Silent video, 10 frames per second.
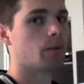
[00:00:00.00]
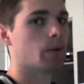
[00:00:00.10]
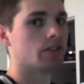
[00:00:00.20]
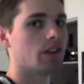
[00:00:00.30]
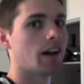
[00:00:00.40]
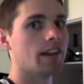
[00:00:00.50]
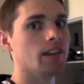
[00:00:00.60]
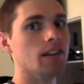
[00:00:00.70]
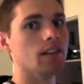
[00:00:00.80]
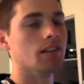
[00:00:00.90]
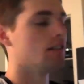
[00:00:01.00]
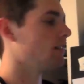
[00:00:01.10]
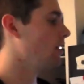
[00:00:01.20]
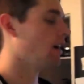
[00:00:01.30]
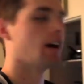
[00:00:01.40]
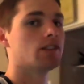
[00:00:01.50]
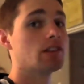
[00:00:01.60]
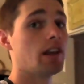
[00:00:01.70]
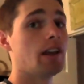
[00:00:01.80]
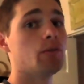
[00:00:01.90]
What should I eat? I
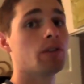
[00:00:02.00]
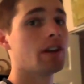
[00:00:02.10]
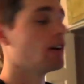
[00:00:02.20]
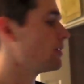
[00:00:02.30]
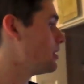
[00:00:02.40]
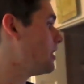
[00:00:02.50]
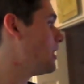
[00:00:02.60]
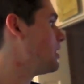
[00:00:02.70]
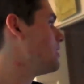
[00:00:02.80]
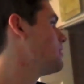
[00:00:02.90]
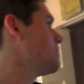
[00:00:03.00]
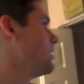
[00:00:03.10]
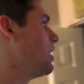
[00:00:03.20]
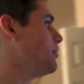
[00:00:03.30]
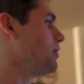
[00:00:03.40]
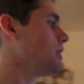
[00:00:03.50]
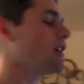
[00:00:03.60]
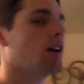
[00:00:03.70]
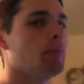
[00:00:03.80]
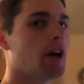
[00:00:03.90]
actually ate really healthy today. I feel
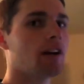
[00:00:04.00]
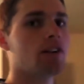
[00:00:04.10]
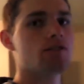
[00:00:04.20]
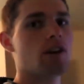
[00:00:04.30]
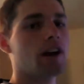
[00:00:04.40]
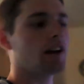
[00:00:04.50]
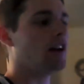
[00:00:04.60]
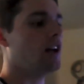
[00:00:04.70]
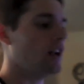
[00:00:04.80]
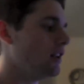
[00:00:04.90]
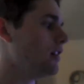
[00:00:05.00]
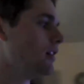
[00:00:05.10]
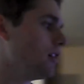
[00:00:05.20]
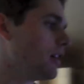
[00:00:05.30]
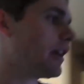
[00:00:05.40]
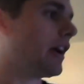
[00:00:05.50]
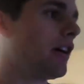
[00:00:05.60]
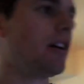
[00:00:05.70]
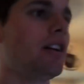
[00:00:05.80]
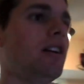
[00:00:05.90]
like I'm back on track. I had
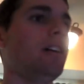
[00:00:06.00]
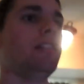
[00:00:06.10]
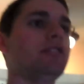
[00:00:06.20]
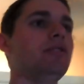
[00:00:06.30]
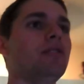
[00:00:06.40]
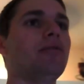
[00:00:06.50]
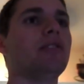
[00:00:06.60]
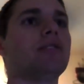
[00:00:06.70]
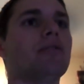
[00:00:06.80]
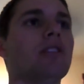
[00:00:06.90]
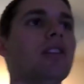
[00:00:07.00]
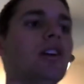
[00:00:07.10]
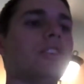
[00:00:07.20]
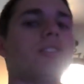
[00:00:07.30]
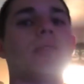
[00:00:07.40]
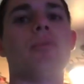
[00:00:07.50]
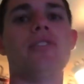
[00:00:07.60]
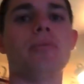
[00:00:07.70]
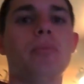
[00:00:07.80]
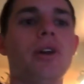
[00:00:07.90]
carrot and tuna fish for lunch. I
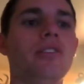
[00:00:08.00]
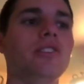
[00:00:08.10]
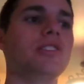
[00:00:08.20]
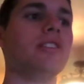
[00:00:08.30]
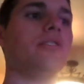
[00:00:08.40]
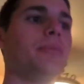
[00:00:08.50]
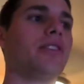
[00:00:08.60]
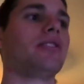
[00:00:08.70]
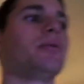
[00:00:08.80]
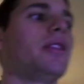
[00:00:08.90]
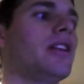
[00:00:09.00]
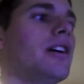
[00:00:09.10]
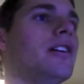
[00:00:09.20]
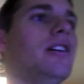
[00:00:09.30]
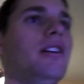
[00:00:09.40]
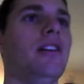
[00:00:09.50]
put some butter and cheese mixed in with it.